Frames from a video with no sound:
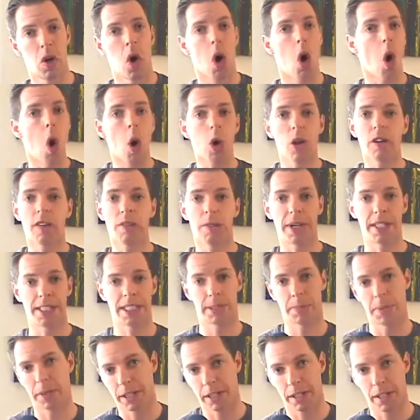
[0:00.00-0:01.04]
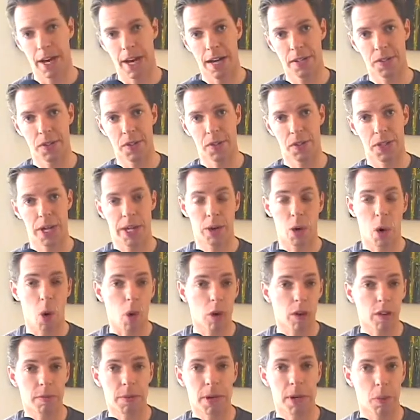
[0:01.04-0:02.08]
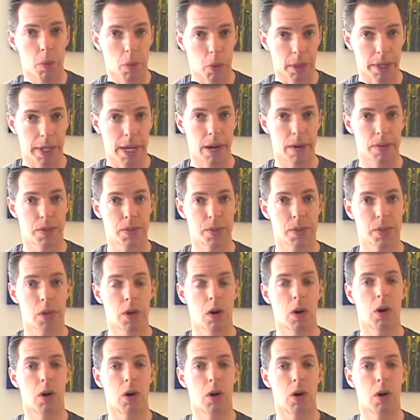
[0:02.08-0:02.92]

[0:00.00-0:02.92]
all of my spin classes and all of my workouts